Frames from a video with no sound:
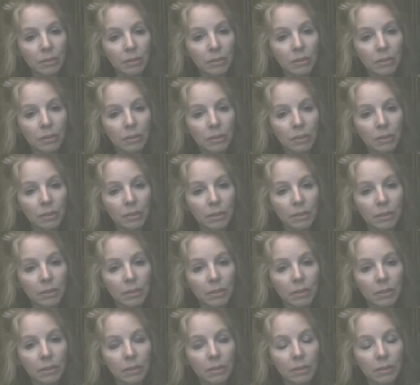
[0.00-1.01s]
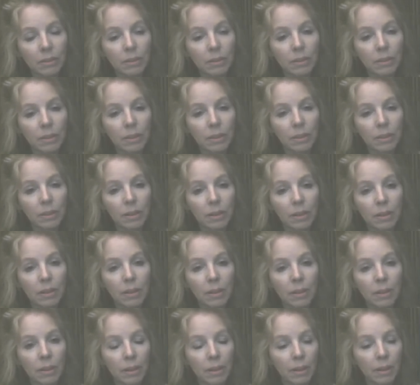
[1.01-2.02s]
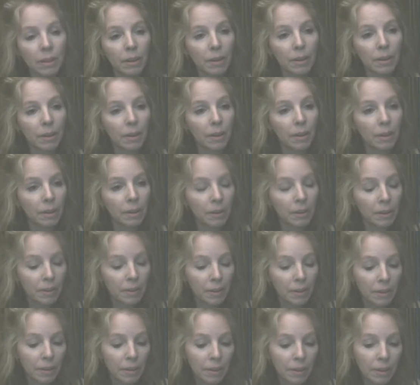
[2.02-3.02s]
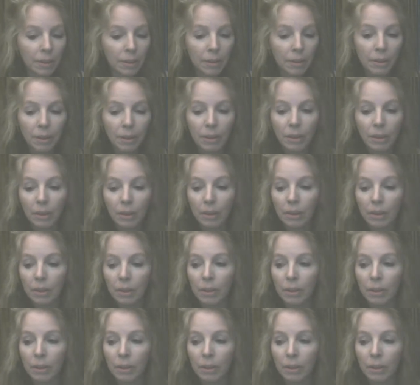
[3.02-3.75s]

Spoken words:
(no one is talking)